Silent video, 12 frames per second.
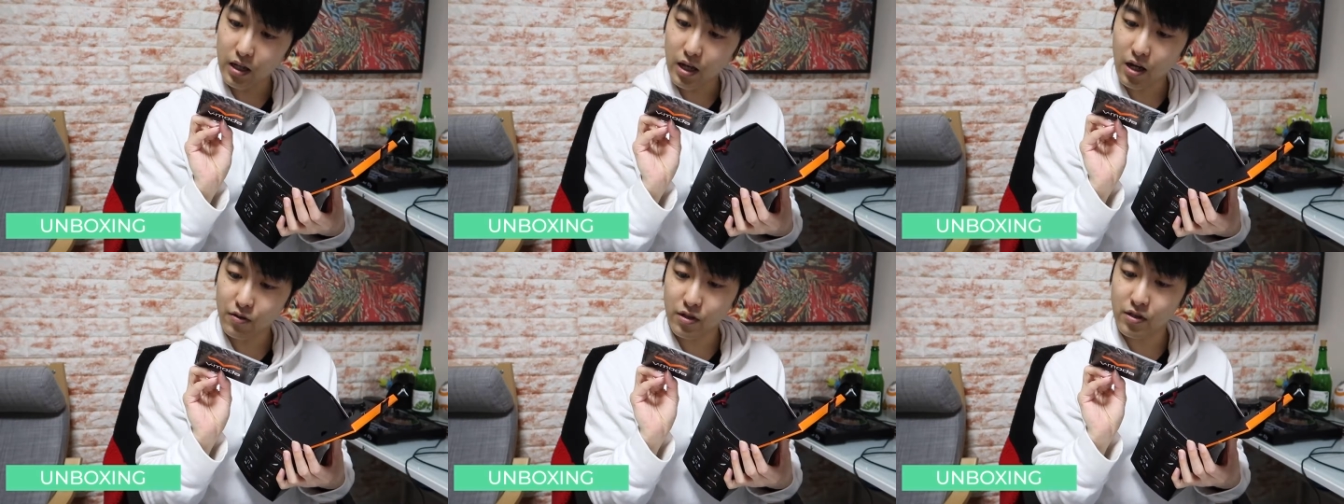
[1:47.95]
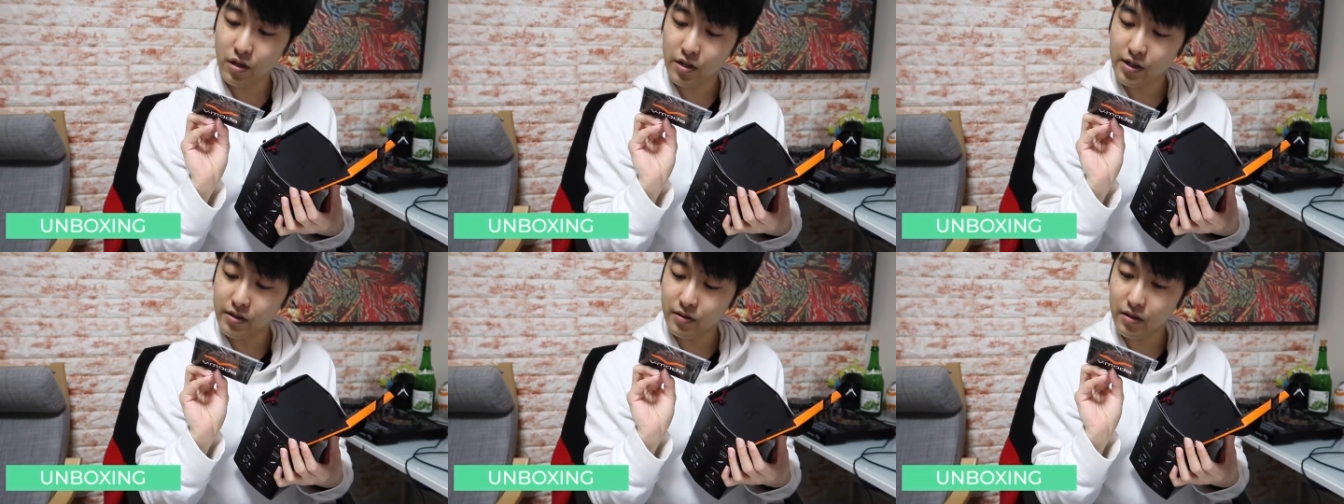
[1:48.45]

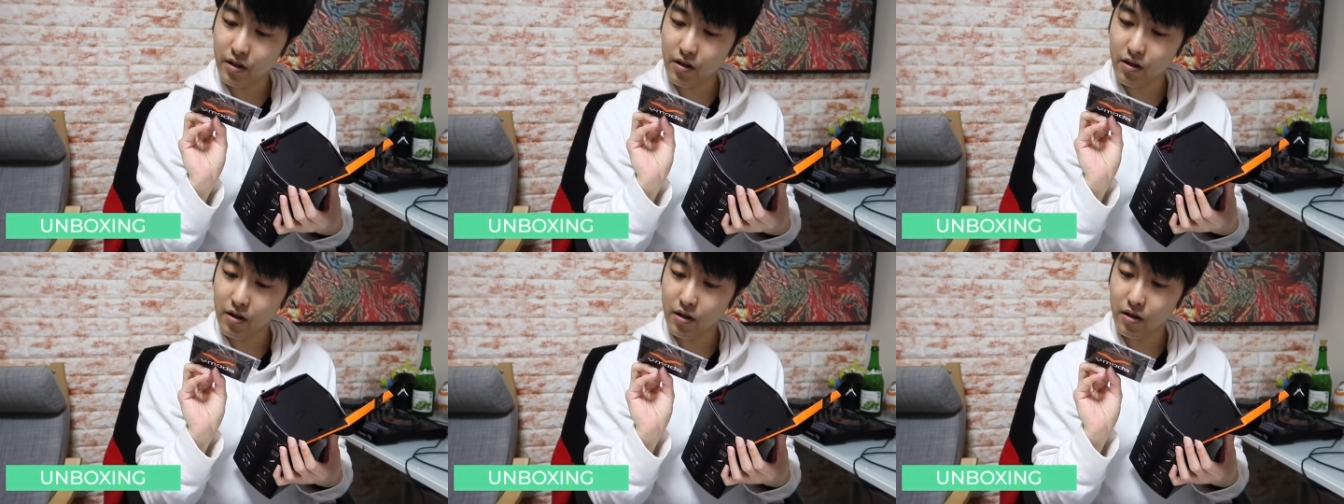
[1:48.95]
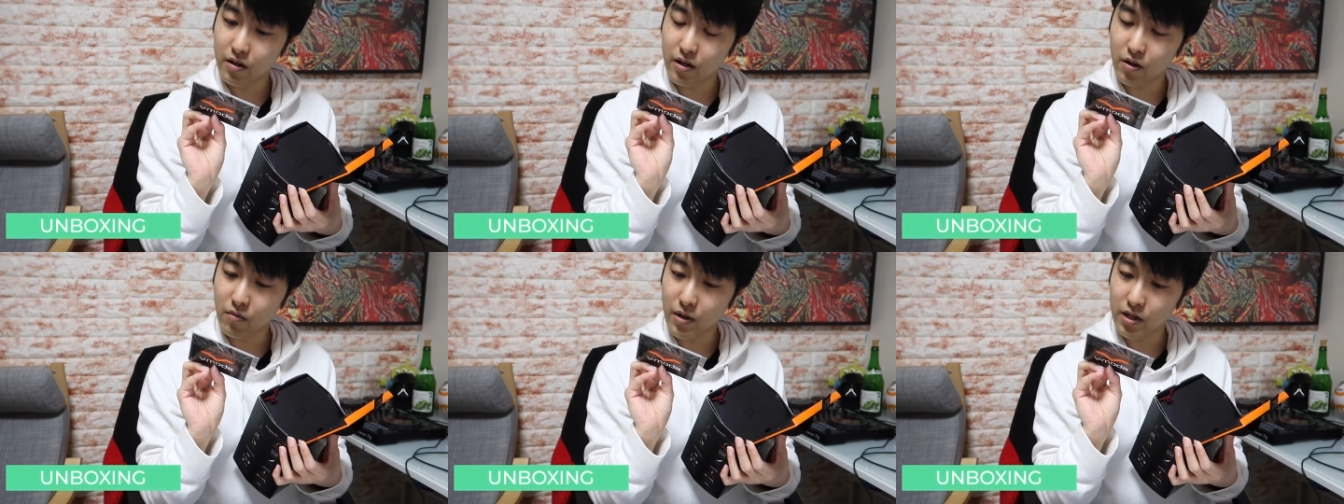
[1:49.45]
Accessories
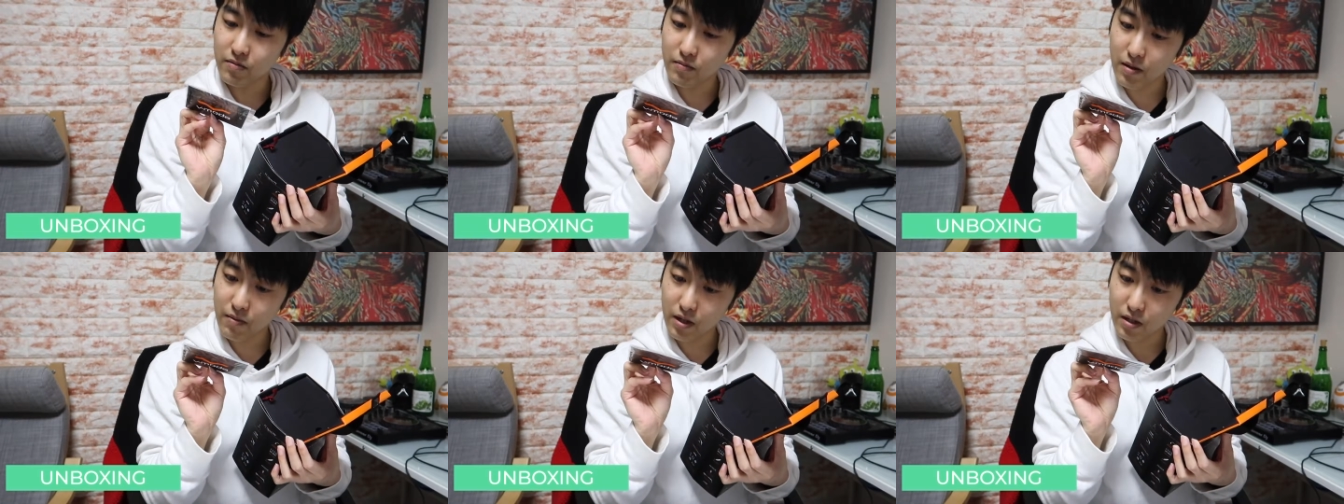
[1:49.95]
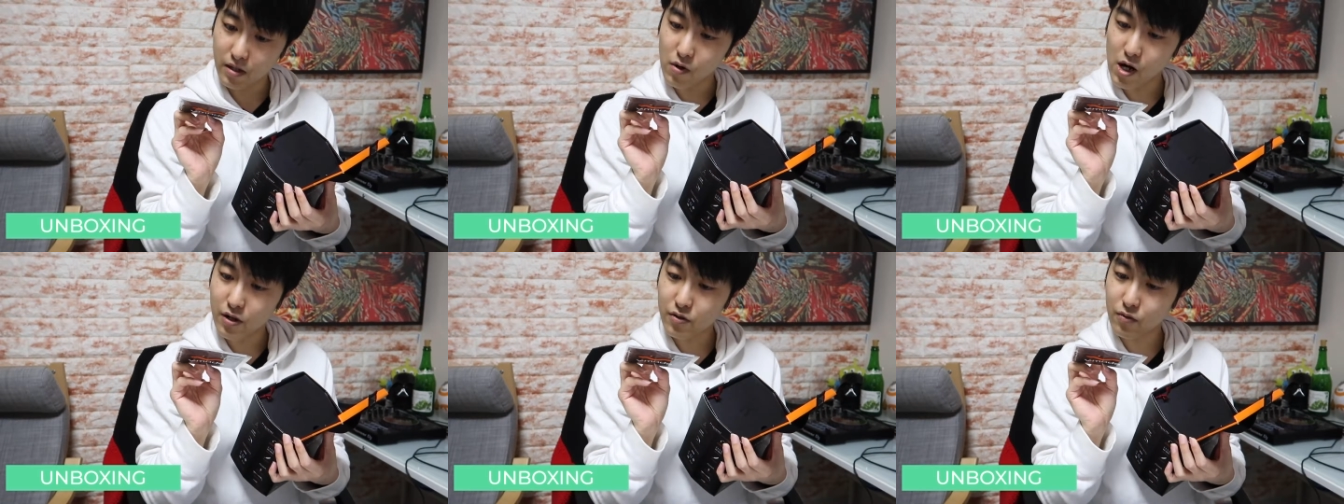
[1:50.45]
recommend maybe?
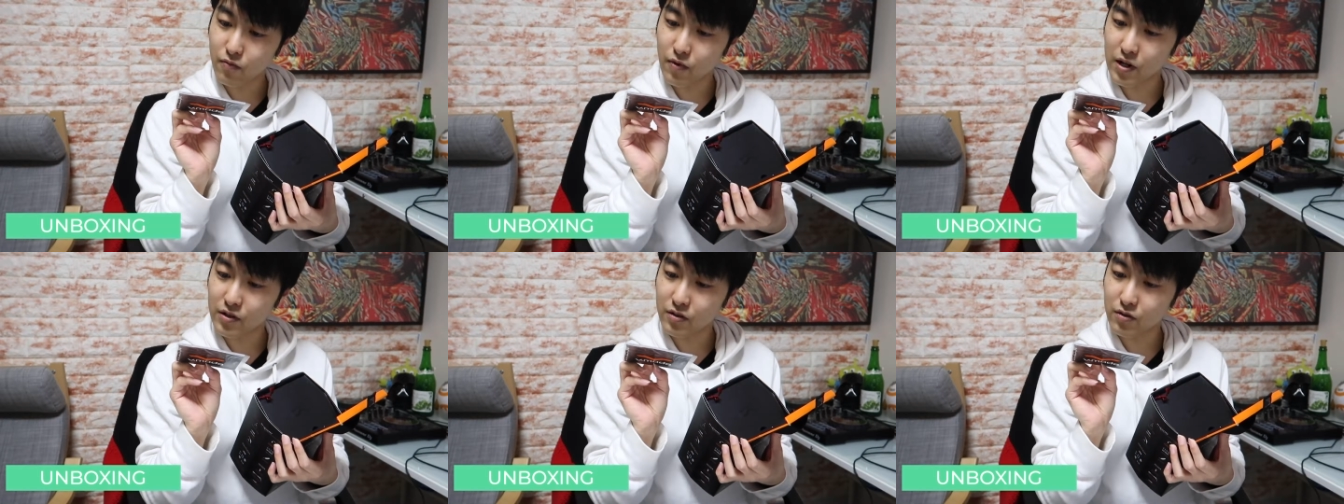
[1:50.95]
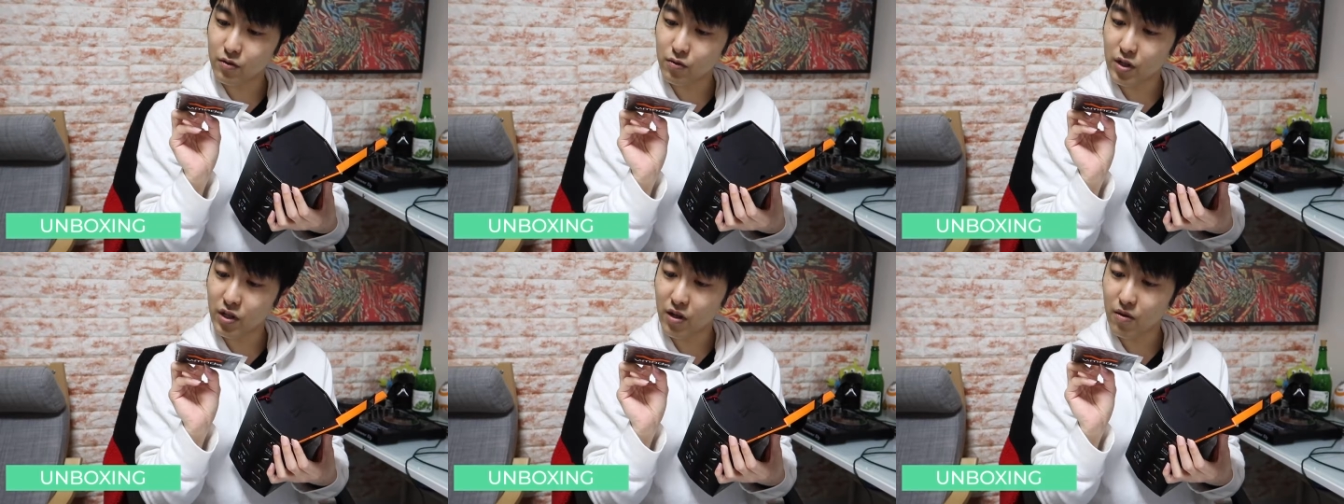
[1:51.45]
World first
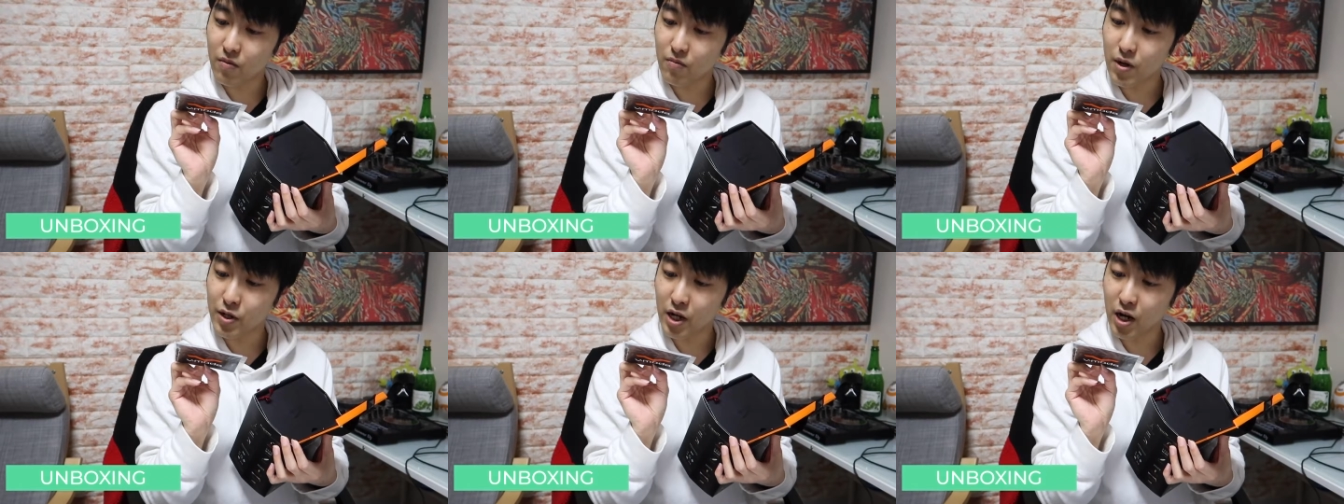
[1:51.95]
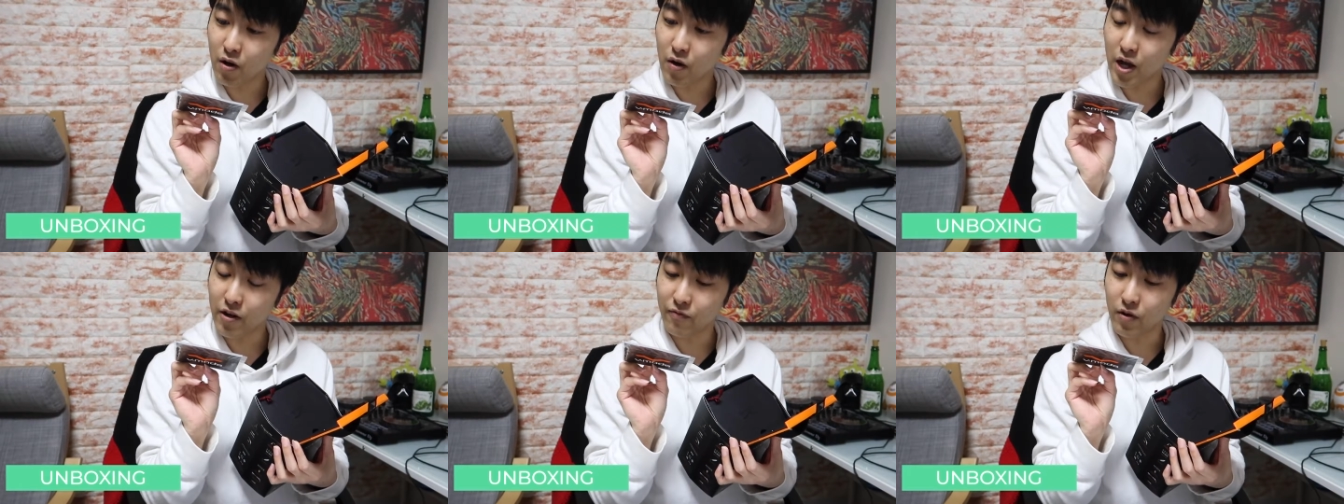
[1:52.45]
3D metal
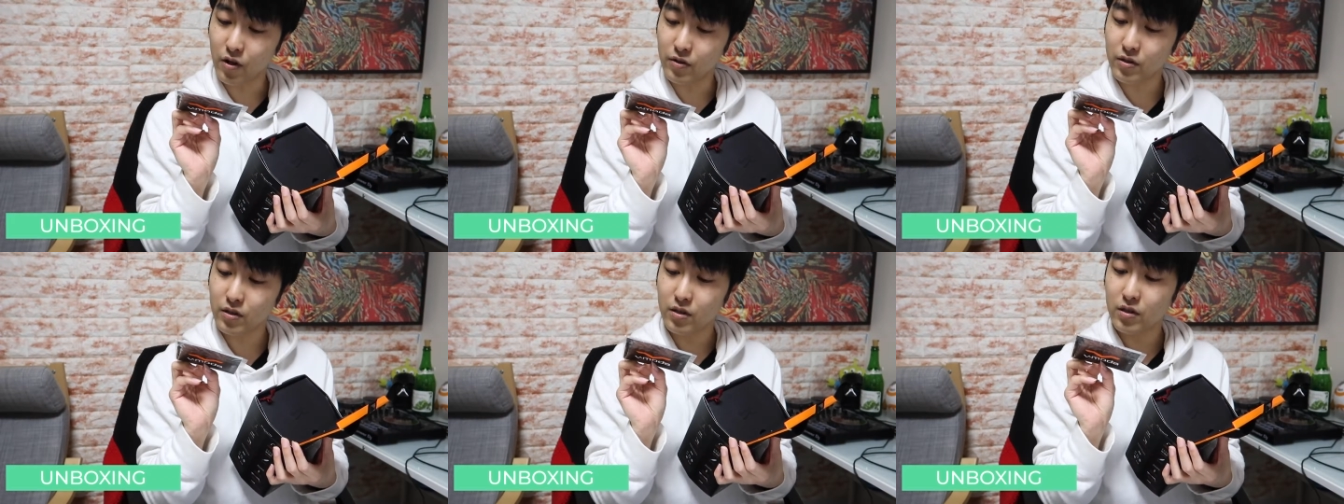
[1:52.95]
headphones.